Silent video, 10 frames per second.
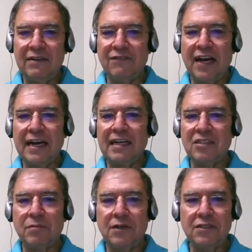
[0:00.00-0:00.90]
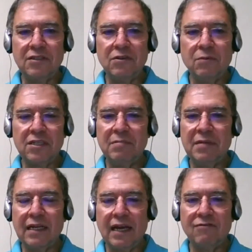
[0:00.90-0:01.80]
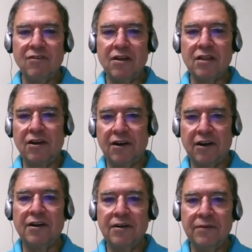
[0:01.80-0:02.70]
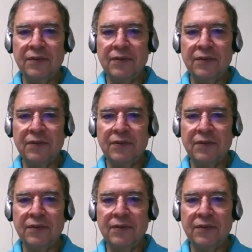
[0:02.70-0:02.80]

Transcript: to find is a person who wants to be a lifelong learner.